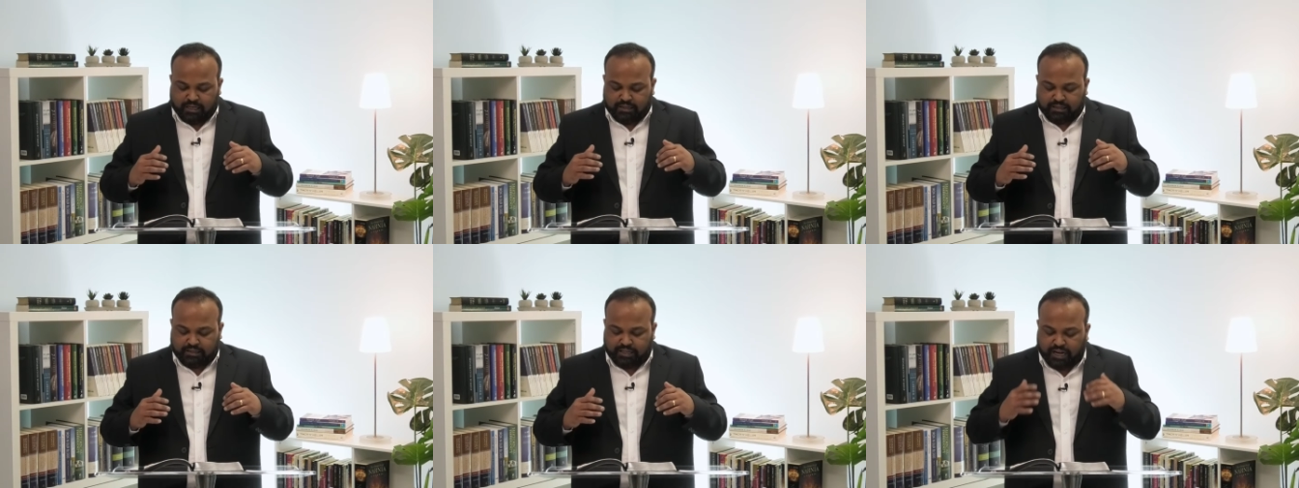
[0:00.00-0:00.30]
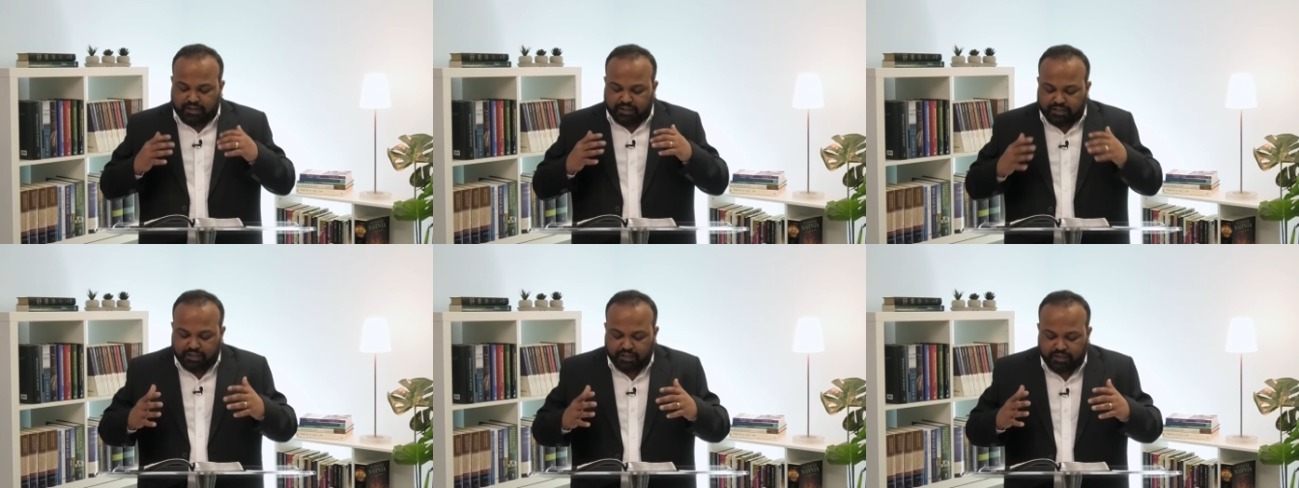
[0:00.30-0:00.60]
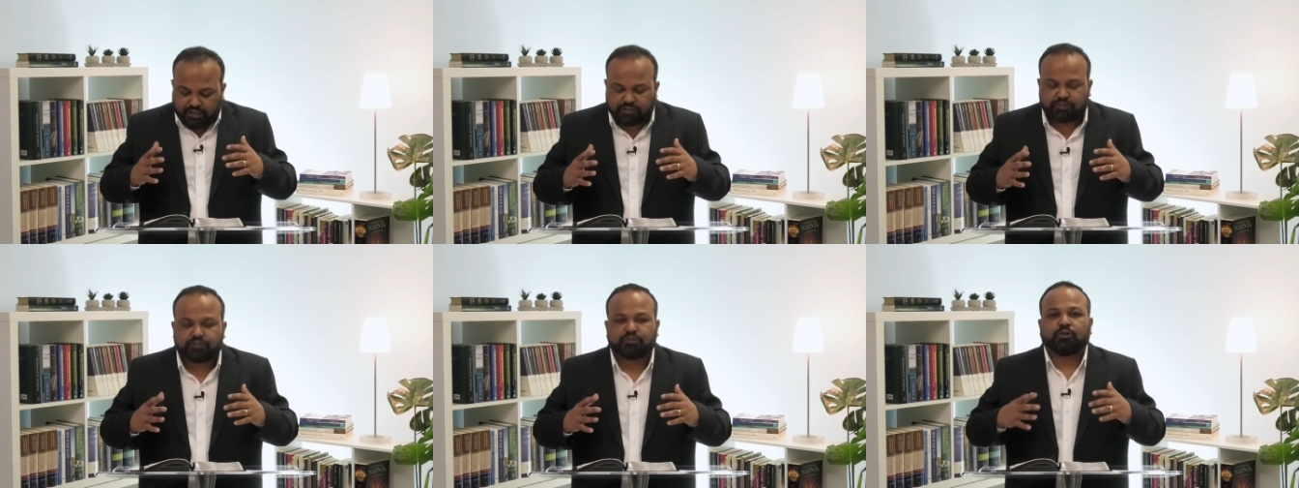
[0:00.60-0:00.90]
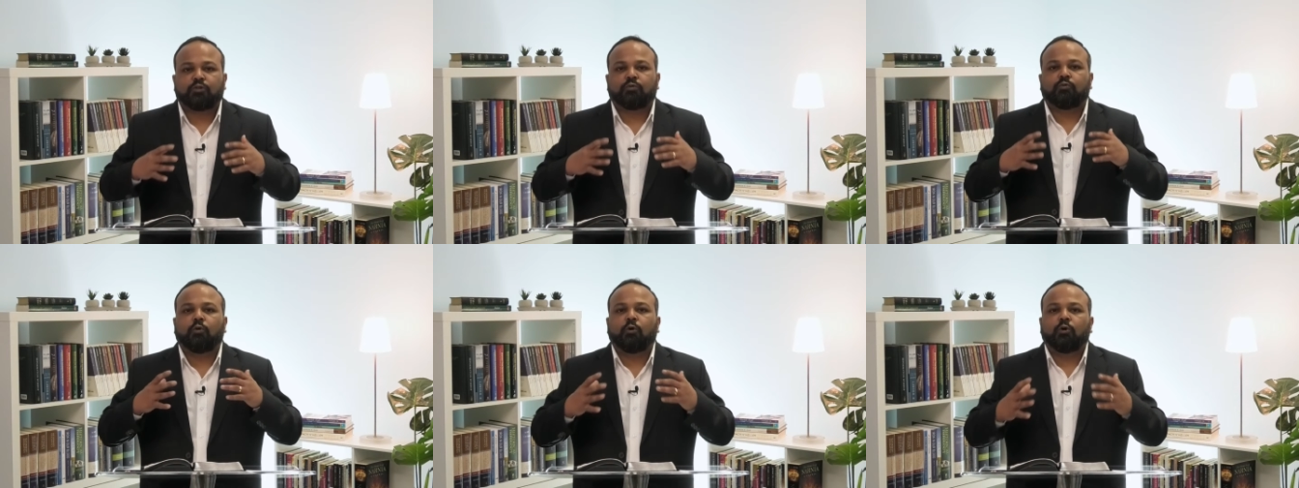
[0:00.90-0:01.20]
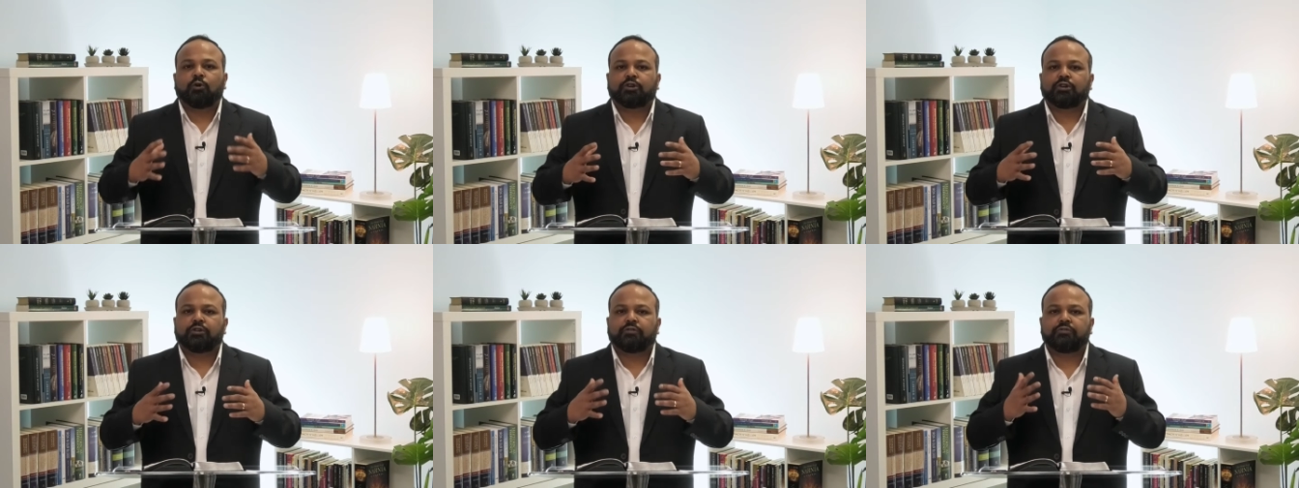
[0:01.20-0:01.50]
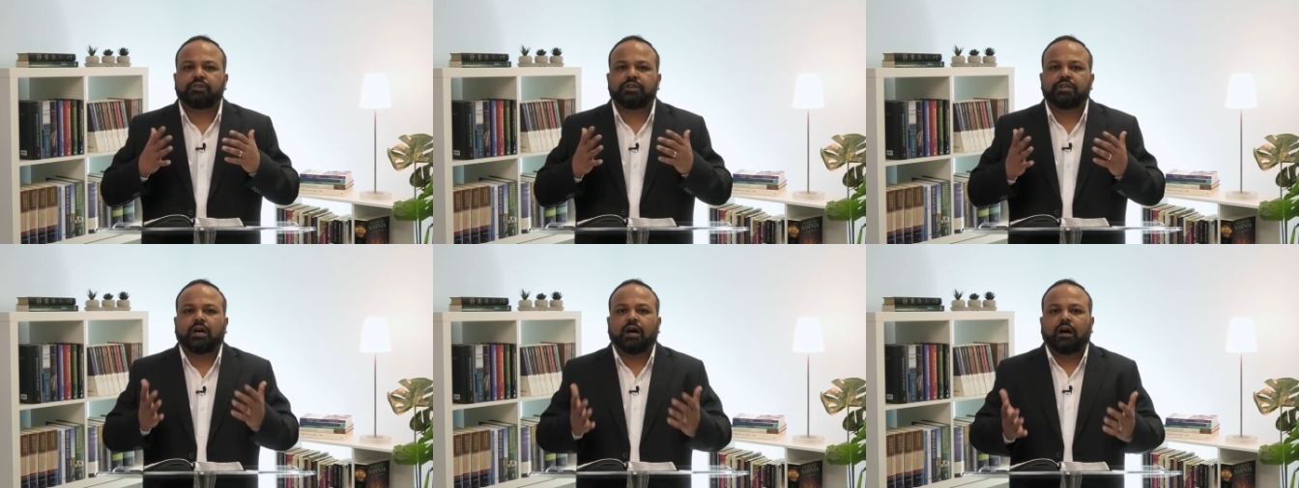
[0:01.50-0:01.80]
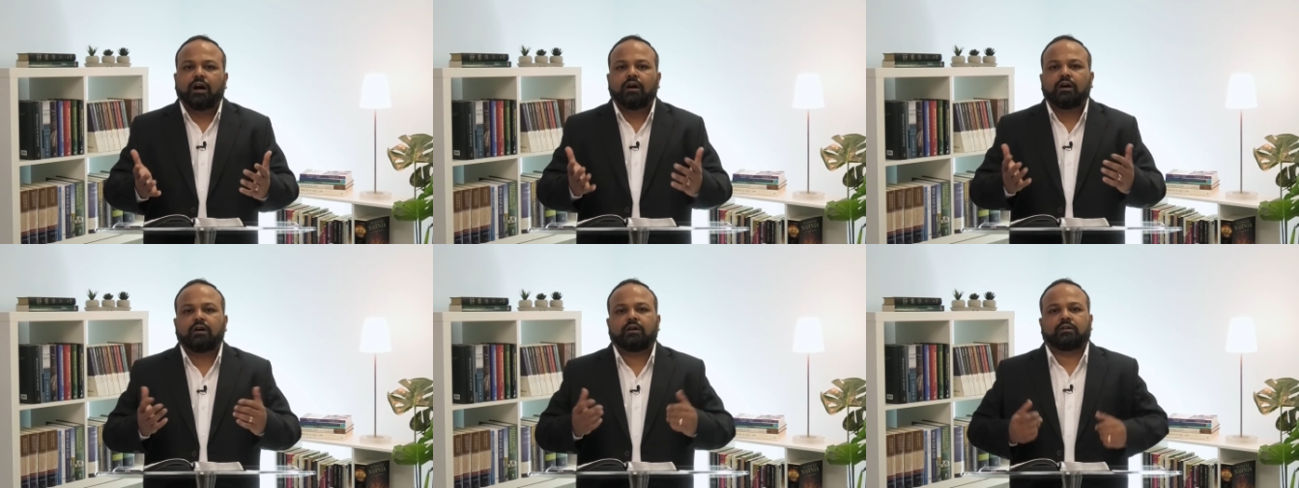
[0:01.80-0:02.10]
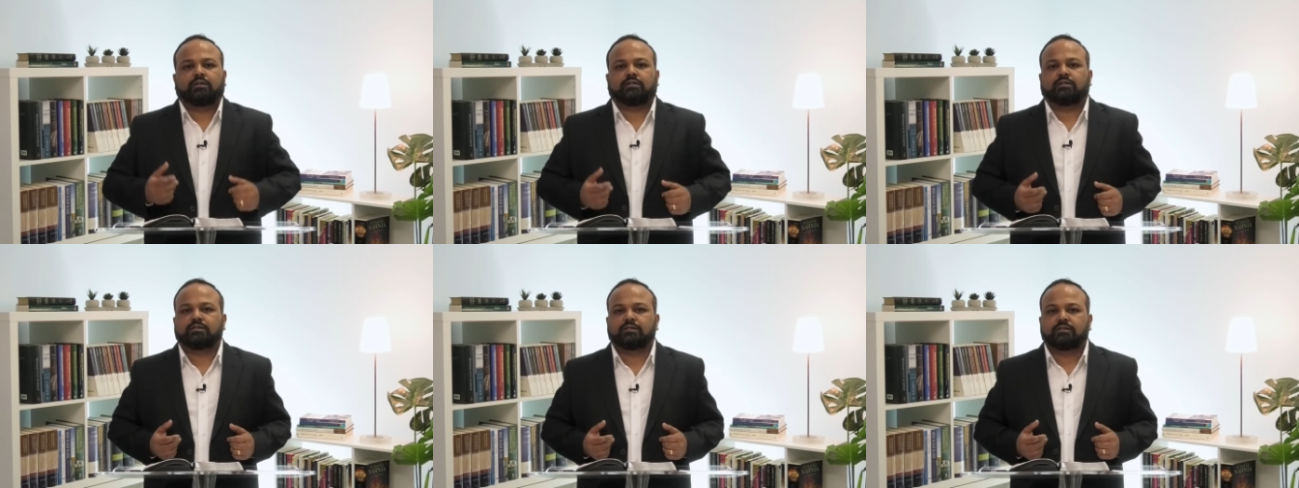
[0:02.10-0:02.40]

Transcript: that is what we are.